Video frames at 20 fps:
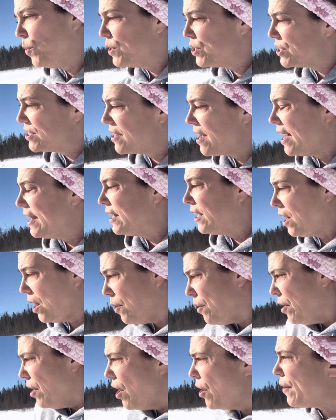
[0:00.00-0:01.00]
just kind of
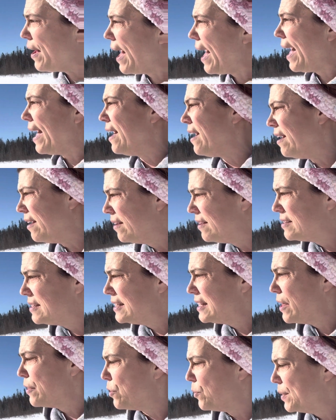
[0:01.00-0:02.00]
go, okay, it's
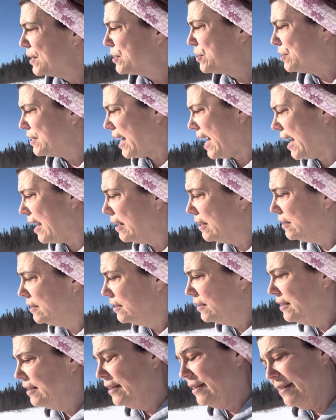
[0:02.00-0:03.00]
another winter day,
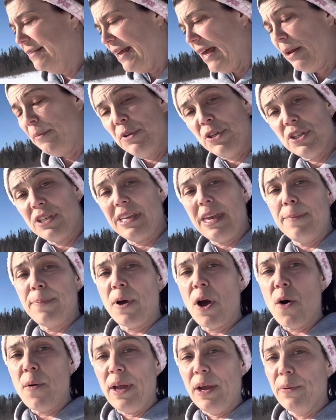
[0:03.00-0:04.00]
and we just keep
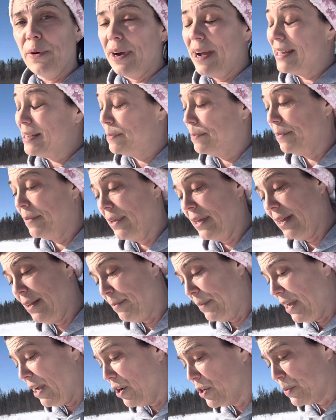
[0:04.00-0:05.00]
going. Whereas
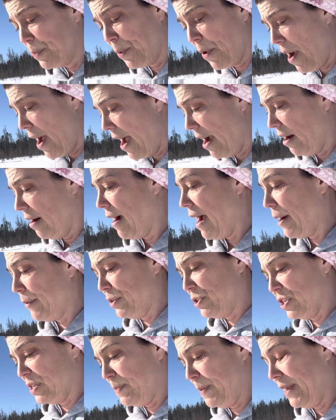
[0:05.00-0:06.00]
in years prior, I would
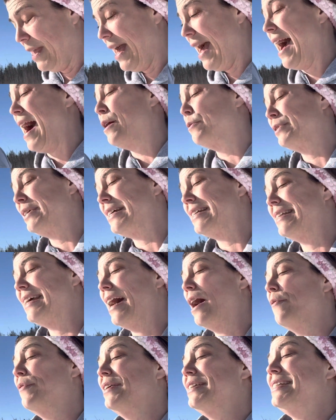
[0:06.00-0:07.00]
just be counting
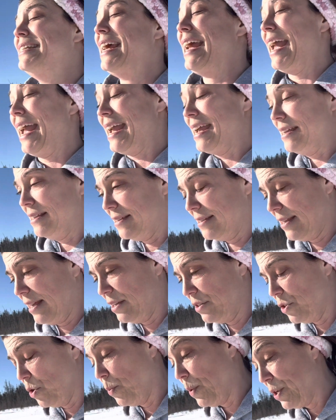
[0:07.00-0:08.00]
down the days
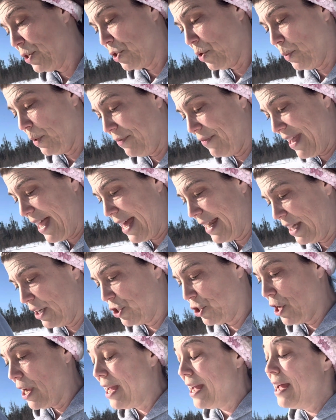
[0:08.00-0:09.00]
until winter would vanish.
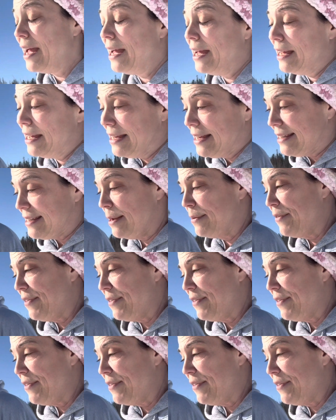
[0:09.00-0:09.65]
Some of